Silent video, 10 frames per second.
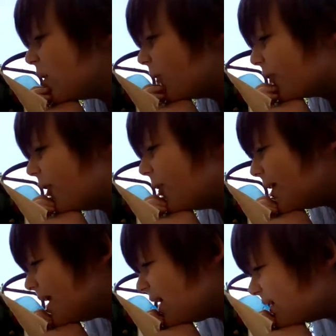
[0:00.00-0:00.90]
minute or two,
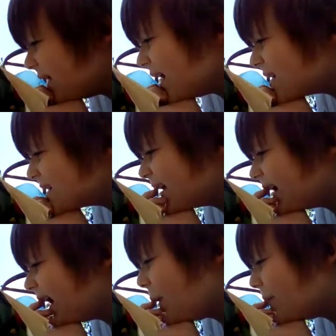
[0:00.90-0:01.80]
his head
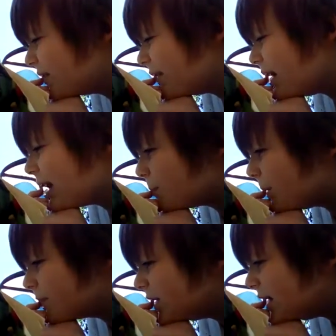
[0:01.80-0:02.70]
sticking out into the land
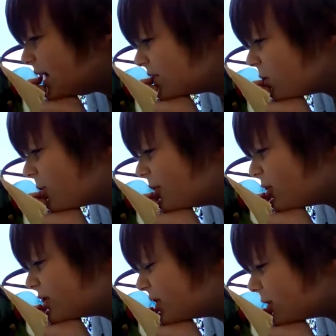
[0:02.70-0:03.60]
above. He saw the
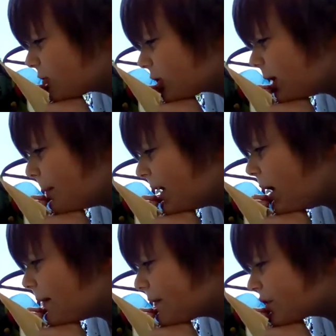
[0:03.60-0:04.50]
naughty children coming
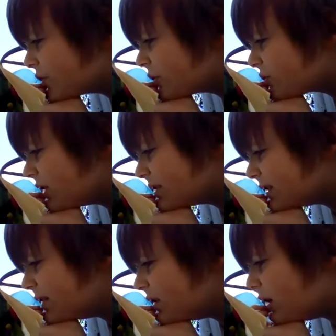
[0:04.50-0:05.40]
out of the tree
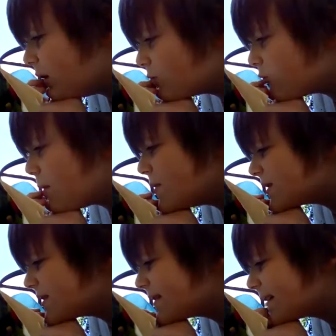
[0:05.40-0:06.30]
dressed in the old
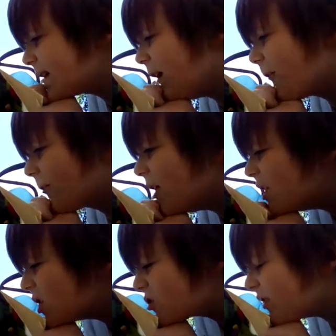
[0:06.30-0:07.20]
woman's clothes,
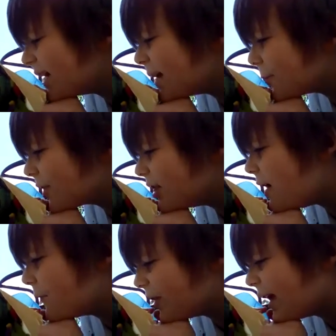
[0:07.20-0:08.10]
shrieking with
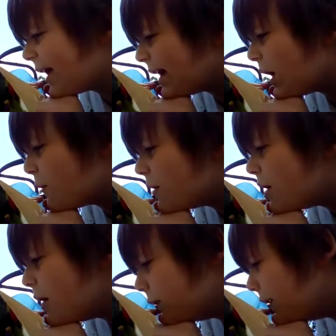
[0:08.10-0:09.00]
laughter, and how
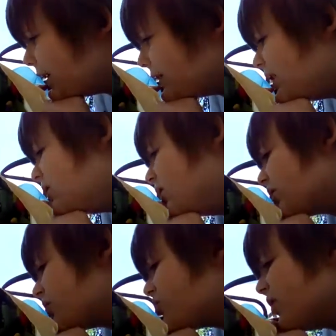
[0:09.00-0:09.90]
funny they
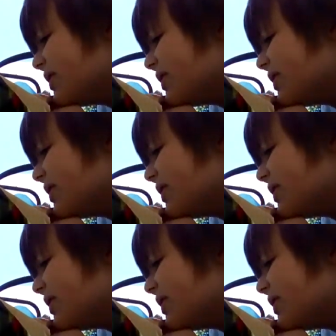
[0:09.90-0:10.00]
looked,